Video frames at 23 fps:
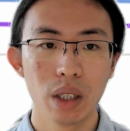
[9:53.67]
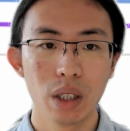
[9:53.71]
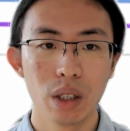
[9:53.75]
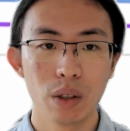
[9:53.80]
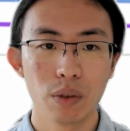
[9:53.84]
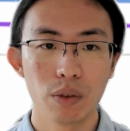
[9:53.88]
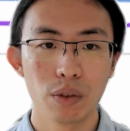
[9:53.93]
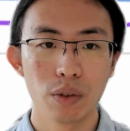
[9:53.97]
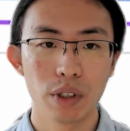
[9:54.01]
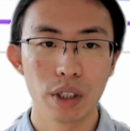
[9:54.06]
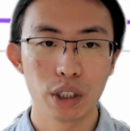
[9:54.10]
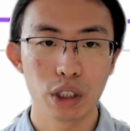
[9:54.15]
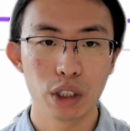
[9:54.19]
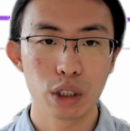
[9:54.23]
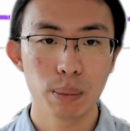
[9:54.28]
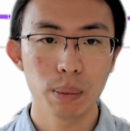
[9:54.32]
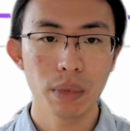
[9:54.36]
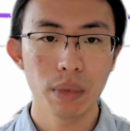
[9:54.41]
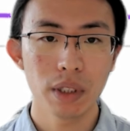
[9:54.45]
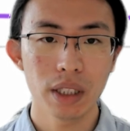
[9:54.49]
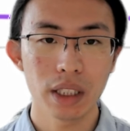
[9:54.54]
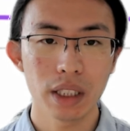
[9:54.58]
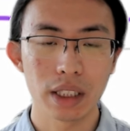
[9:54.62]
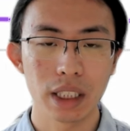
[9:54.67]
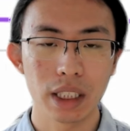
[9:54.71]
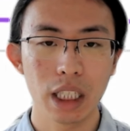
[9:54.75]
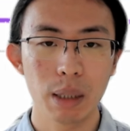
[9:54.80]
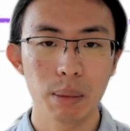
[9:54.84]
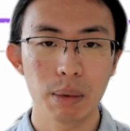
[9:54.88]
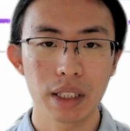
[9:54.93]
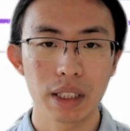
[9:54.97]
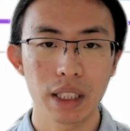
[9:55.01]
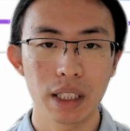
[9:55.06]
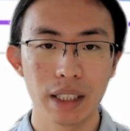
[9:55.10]
For the smallest
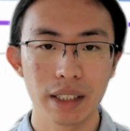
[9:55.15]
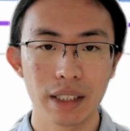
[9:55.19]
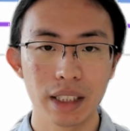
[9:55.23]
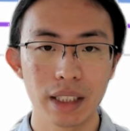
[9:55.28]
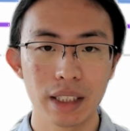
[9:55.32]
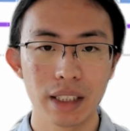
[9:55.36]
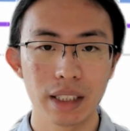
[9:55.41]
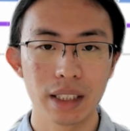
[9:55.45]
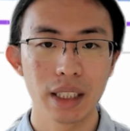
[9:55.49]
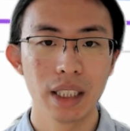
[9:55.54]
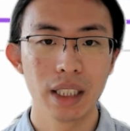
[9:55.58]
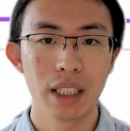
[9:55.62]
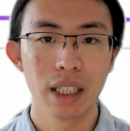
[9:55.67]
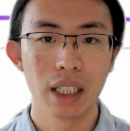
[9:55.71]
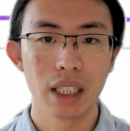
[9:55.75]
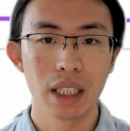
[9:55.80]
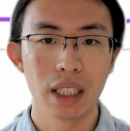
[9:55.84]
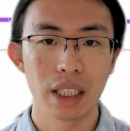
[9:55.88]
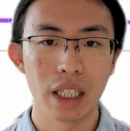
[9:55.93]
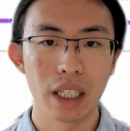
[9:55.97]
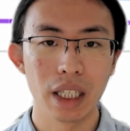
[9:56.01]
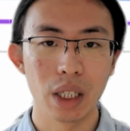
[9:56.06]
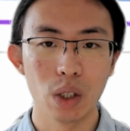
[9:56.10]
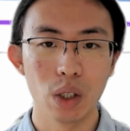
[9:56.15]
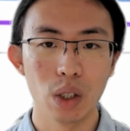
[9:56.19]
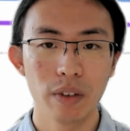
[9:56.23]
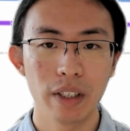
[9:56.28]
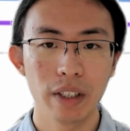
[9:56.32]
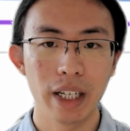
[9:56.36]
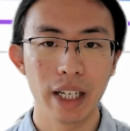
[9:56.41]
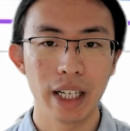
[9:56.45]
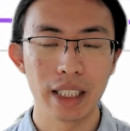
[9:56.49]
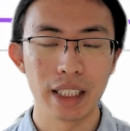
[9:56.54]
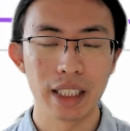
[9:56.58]
heap sizes, their
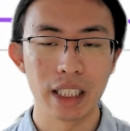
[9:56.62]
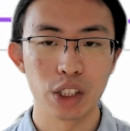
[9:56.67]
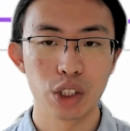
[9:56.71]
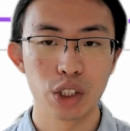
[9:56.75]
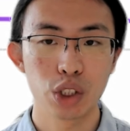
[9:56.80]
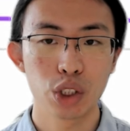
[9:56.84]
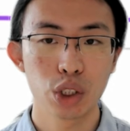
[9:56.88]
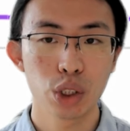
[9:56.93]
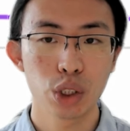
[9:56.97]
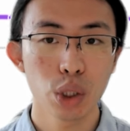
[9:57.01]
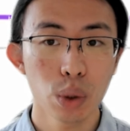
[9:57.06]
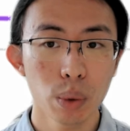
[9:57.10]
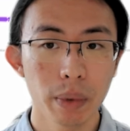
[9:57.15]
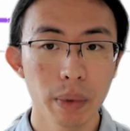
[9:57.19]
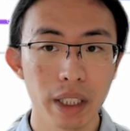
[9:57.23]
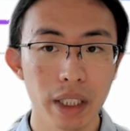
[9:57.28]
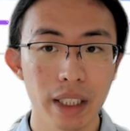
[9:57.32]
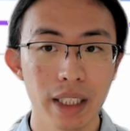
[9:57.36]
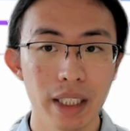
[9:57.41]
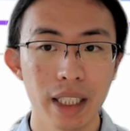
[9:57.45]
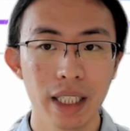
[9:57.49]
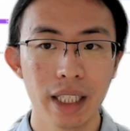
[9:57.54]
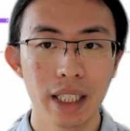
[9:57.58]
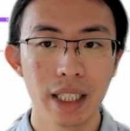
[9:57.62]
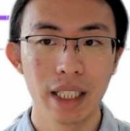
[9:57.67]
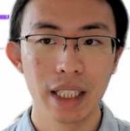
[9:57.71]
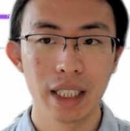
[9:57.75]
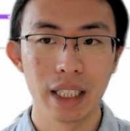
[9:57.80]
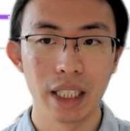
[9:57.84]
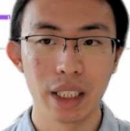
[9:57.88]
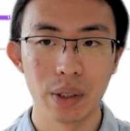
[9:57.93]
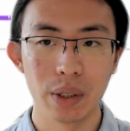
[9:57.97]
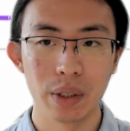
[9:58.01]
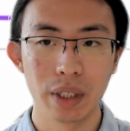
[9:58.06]
overheads are so big
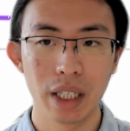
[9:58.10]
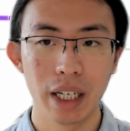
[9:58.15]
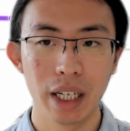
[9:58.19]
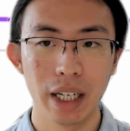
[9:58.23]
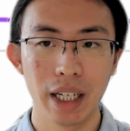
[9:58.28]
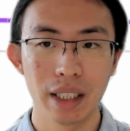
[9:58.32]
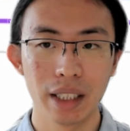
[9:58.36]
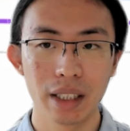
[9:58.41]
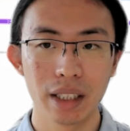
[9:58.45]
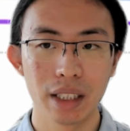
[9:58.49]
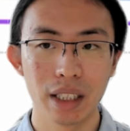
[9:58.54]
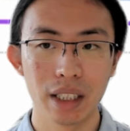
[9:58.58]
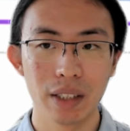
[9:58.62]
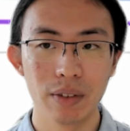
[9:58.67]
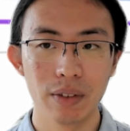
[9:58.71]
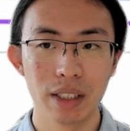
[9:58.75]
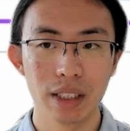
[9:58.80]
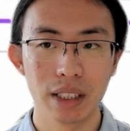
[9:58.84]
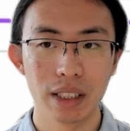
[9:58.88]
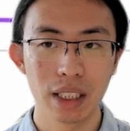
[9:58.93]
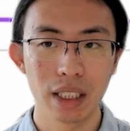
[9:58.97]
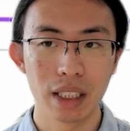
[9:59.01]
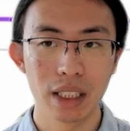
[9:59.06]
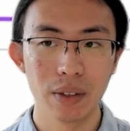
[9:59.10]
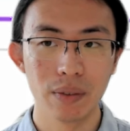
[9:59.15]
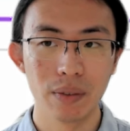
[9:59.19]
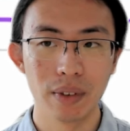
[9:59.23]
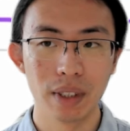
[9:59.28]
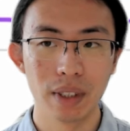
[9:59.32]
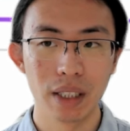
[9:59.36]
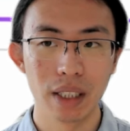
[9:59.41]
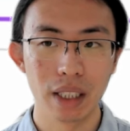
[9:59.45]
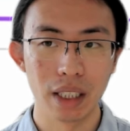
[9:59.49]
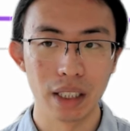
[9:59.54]
that you can't even see
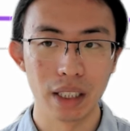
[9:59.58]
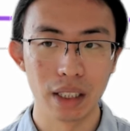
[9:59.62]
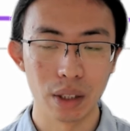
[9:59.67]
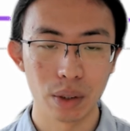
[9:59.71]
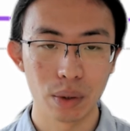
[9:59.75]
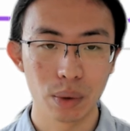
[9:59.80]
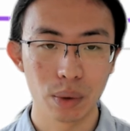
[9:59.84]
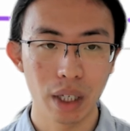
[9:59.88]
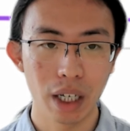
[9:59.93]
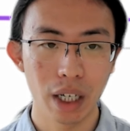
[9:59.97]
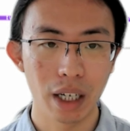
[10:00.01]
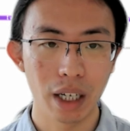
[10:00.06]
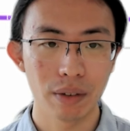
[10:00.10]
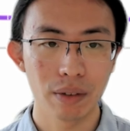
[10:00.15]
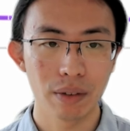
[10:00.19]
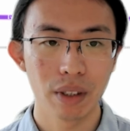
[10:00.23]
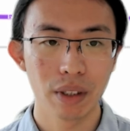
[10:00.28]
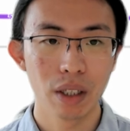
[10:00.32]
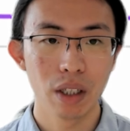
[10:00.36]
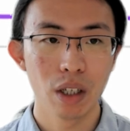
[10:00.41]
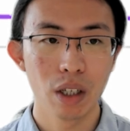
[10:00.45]
them in the graph.